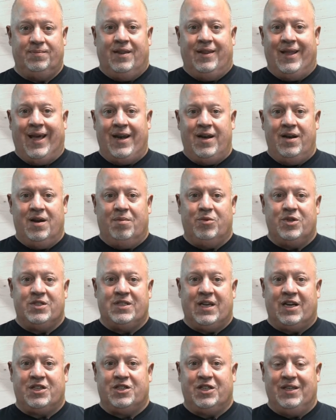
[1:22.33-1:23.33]
That number is
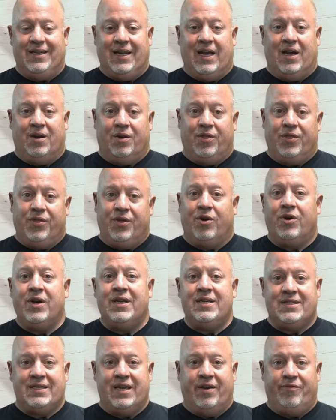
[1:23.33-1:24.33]
actually down
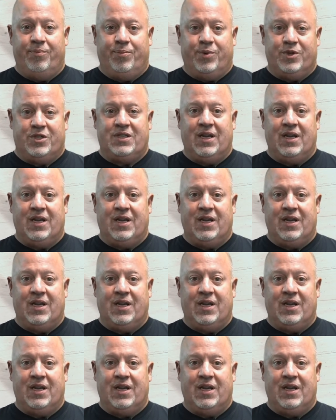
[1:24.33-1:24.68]
37%